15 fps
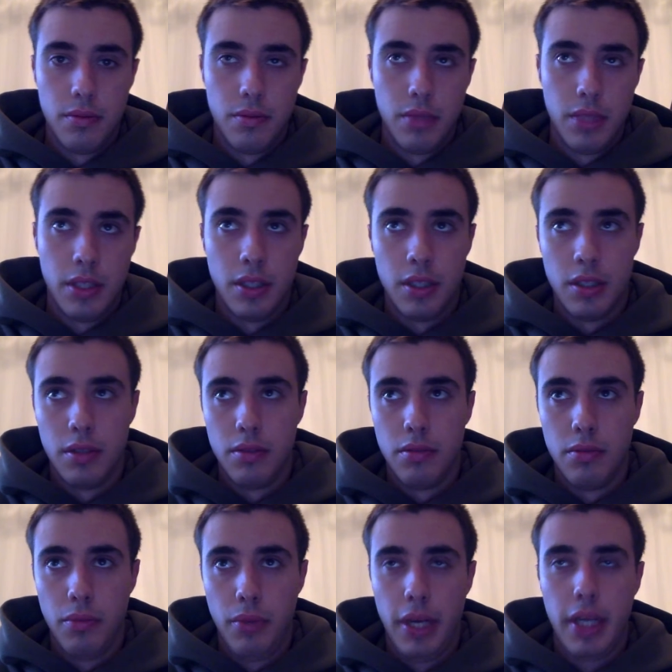the
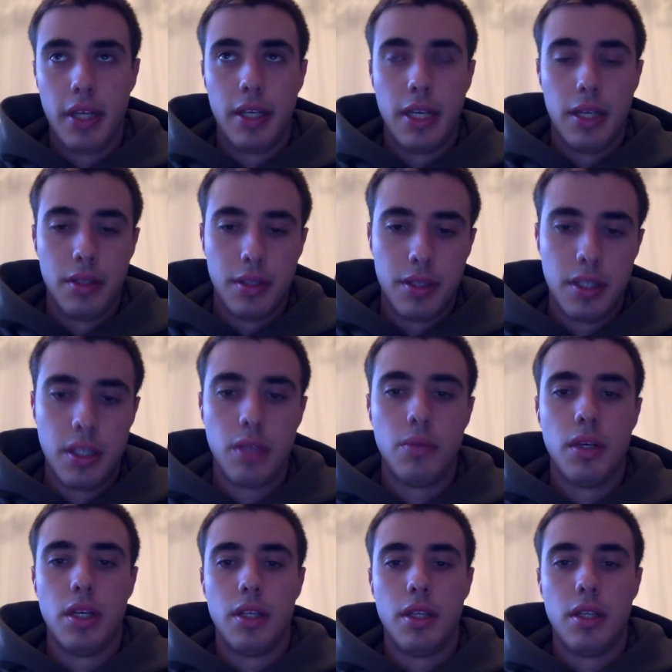breaking down the
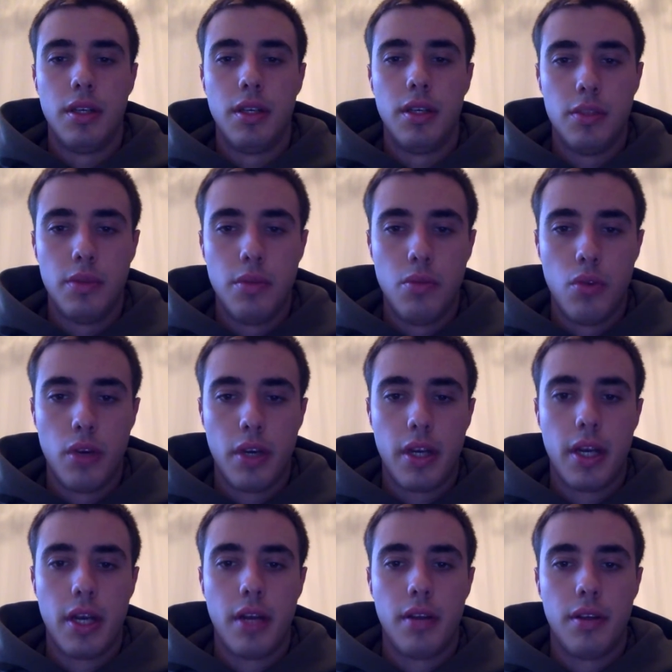stigma that there needs to be more
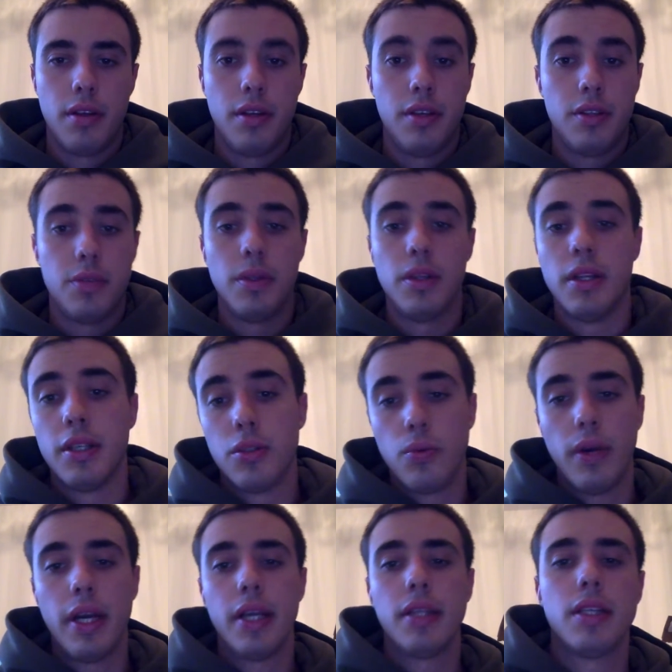care, that there needs to be less
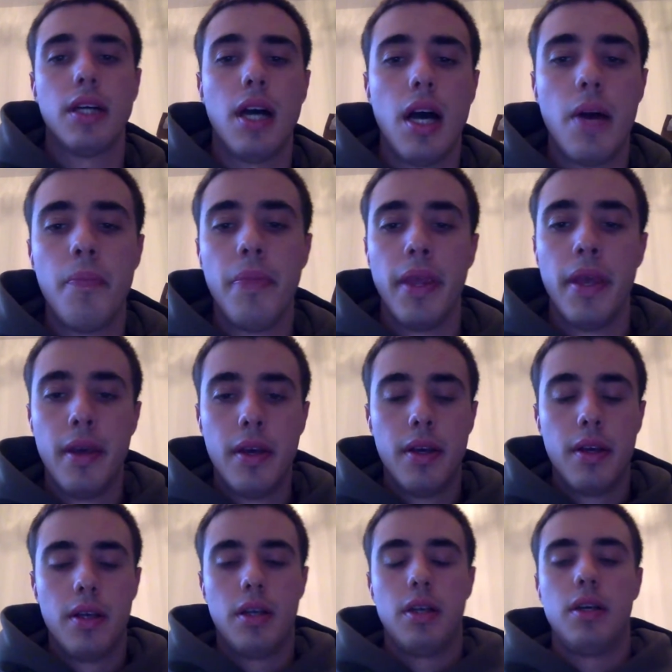waiting time
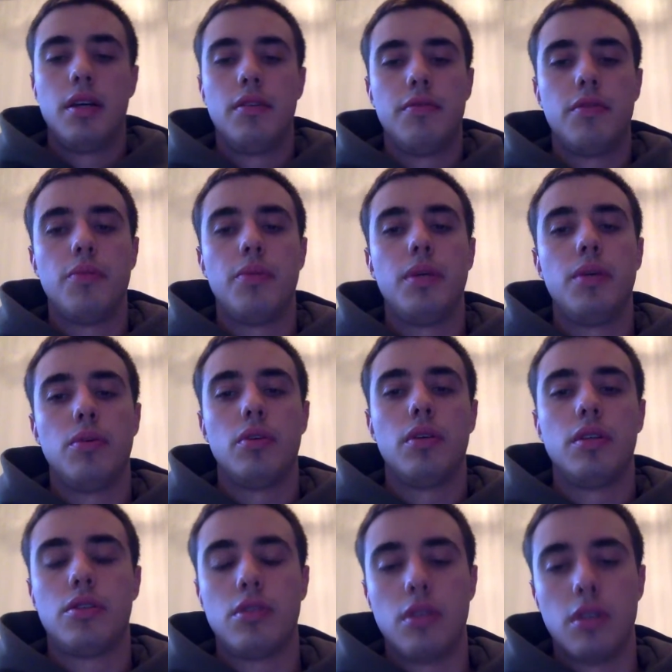for people
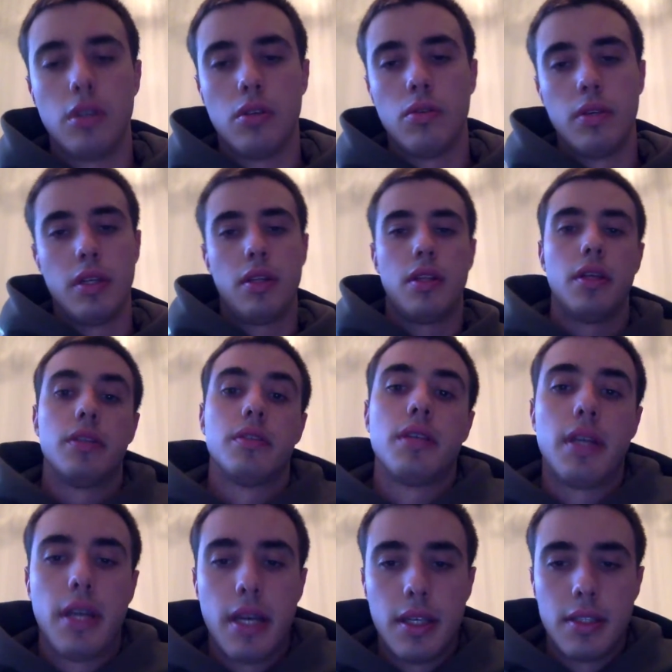that struggle with things
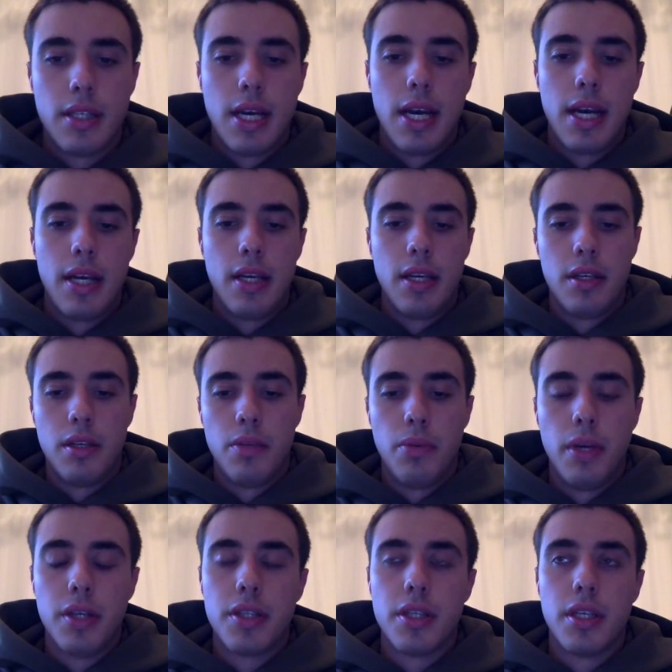like anxiety and
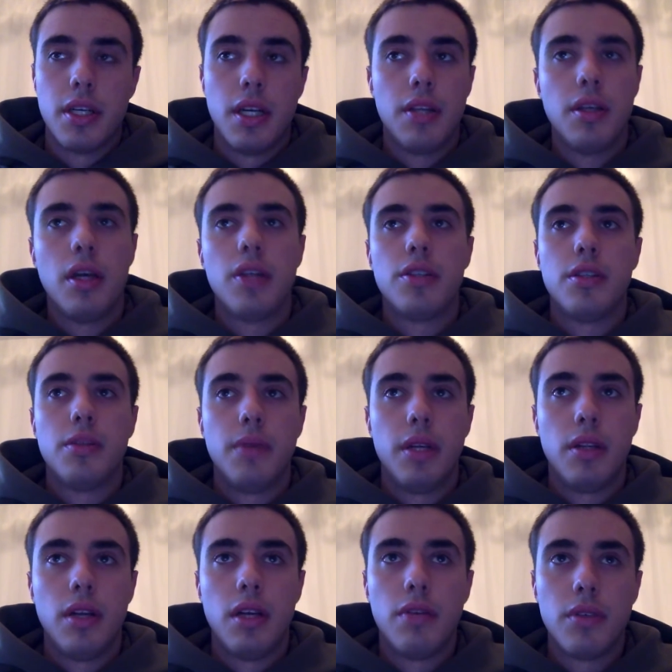depression. And I thought she made
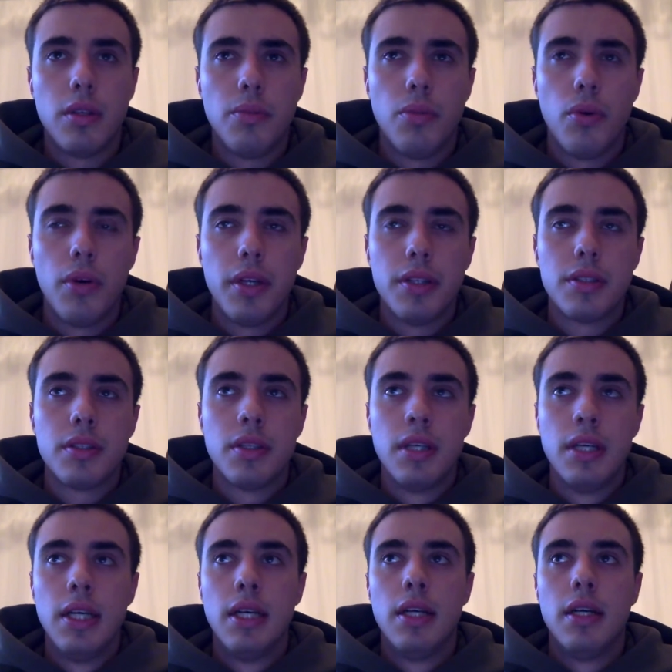a lot of good points.
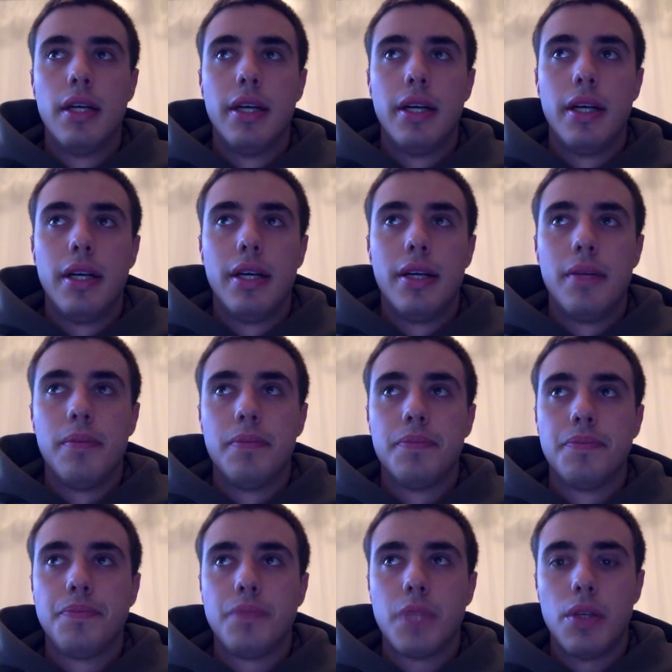It
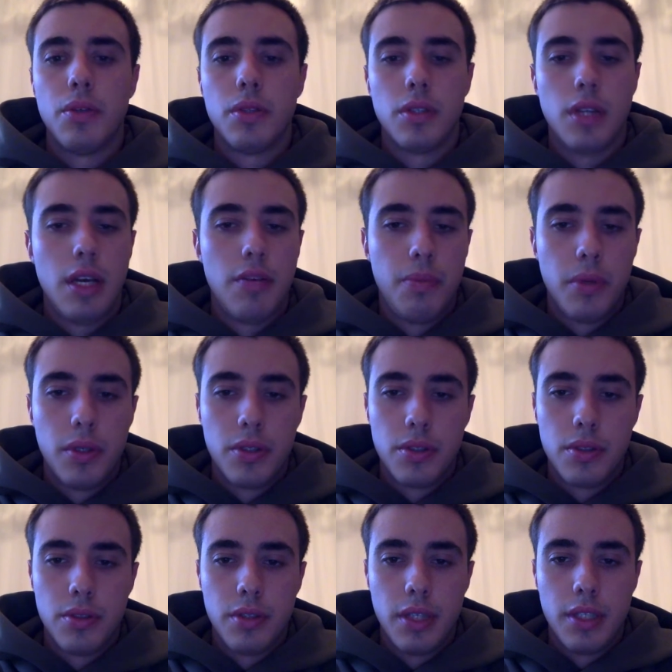was a lot of
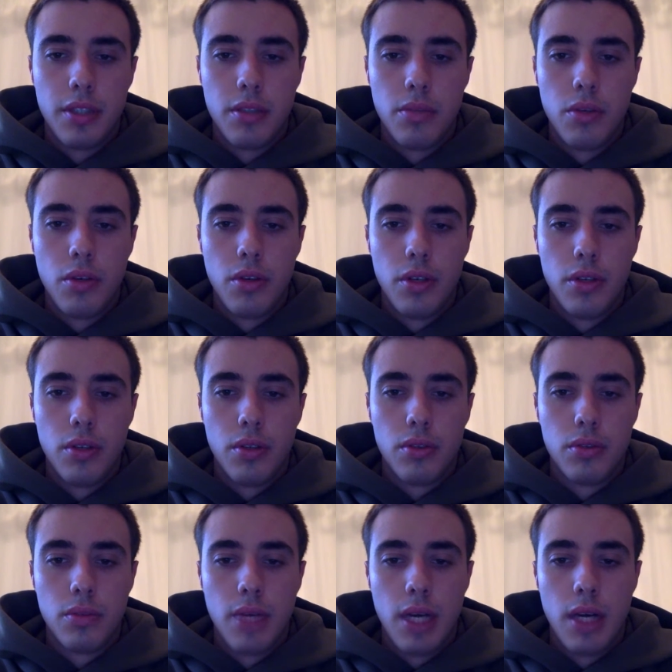personal
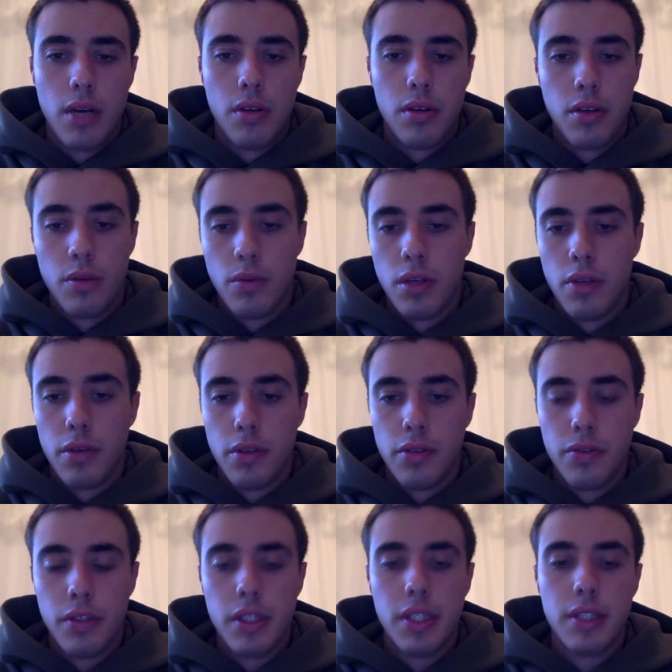testimonials about one of her
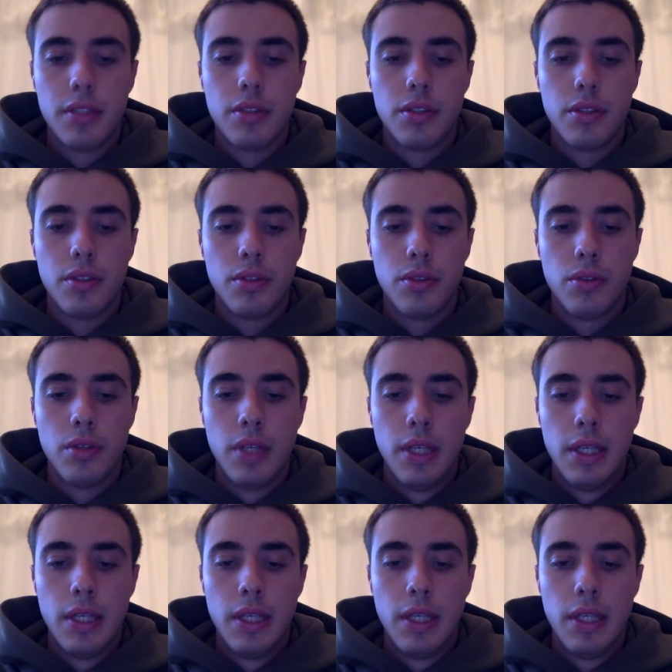friends who